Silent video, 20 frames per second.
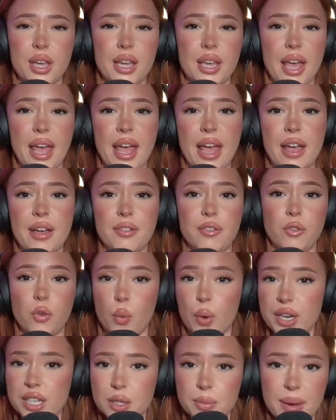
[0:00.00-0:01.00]
a
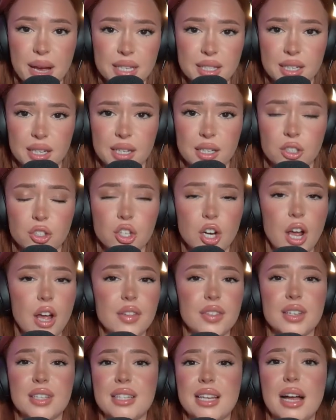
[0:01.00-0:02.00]
voice message,
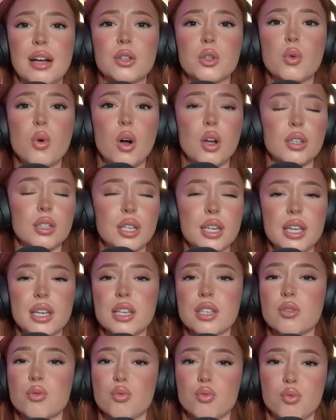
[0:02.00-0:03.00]
the sound quality
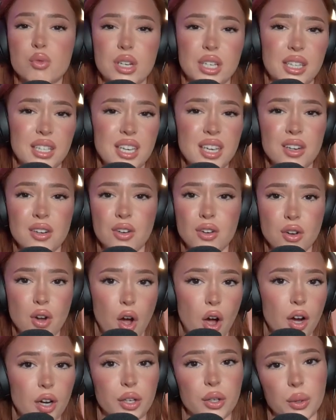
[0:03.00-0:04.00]
is really
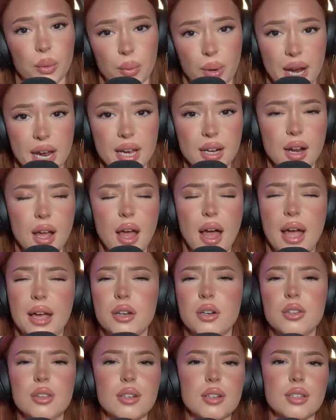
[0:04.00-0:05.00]
not great. I
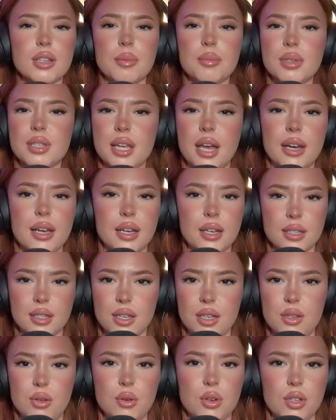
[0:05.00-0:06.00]
know there's some settings
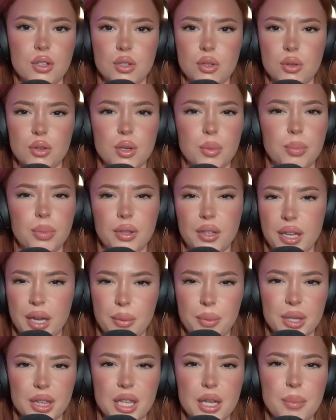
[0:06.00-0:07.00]
that you can do to play
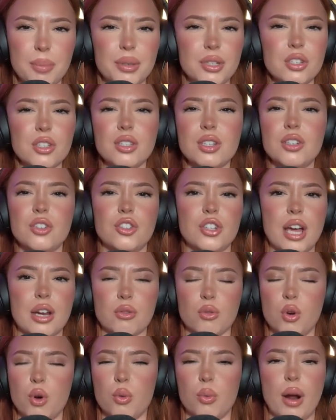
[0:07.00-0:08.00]
with it, but just in
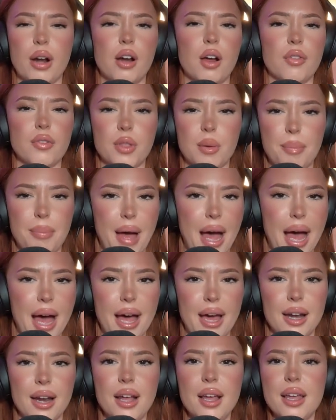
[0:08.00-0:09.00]
general, right off the
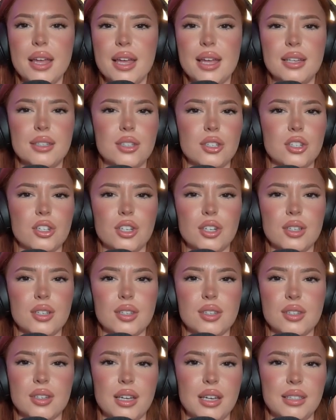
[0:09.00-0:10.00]
bat,
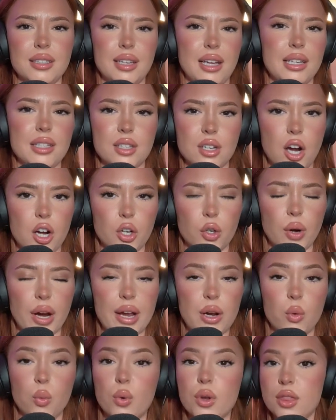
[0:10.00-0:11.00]
it's not great.
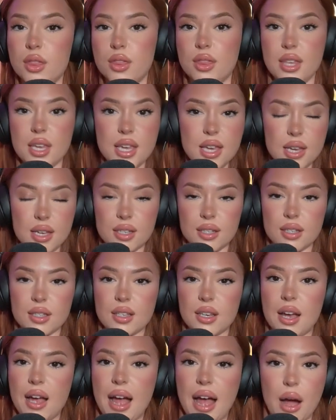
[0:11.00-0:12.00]
With these,
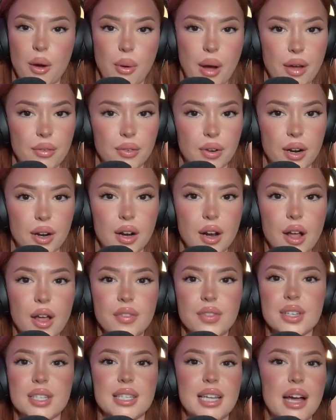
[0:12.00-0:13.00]
however,
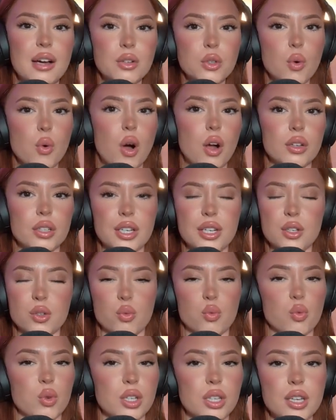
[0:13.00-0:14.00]
the sound quality is
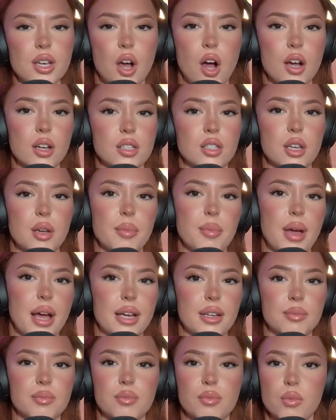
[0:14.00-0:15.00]
really awesome.
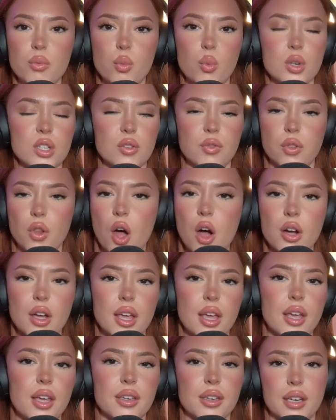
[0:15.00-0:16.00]
I was
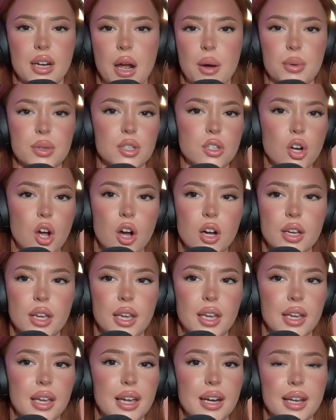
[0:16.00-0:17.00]
vlogging and I was
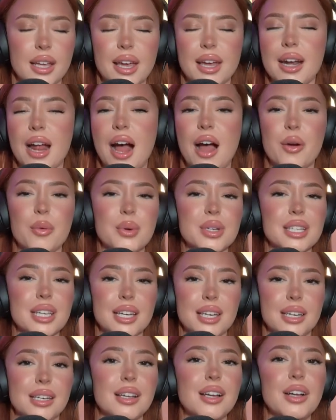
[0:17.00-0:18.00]
talking. And again, I was
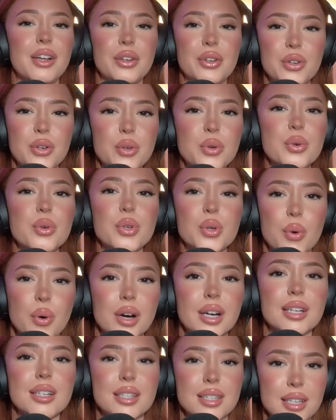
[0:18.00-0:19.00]
in New
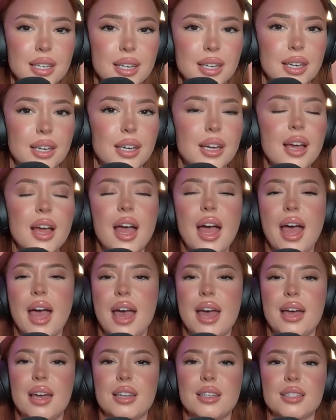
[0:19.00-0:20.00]
York City
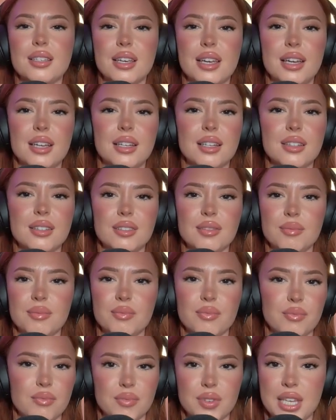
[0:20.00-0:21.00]
and it
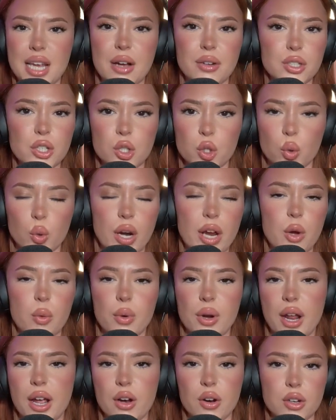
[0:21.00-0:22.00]
sounded great when
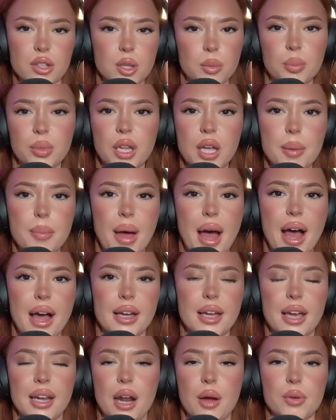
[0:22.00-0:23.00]
I heard the playback.
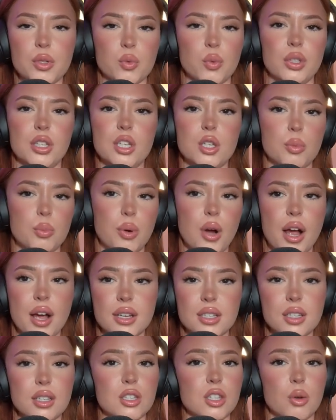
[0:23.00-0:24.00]
And I was really
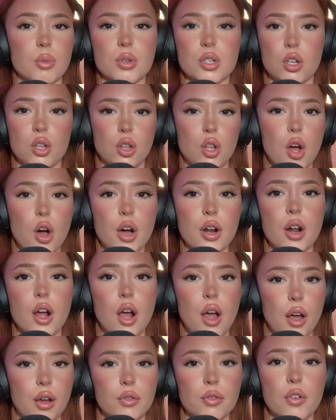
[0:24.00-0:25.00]
surprised because there was a lot
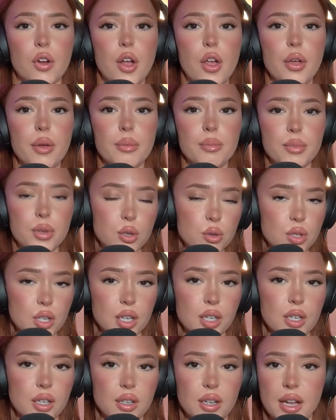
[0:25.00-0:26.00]
of
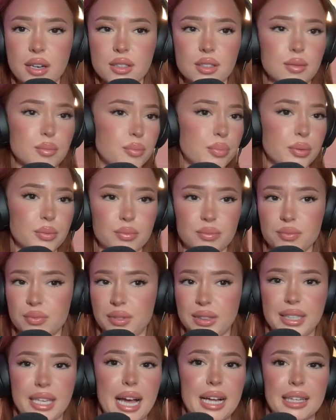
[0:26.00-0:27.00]
music and
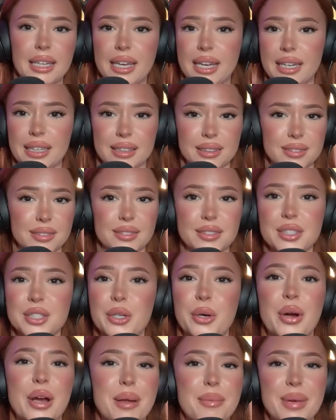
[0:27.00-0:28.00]
yelling and
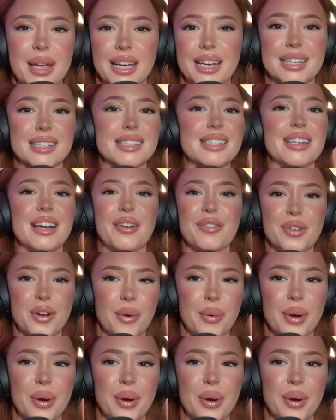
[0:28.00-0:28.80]
screaming and stuff going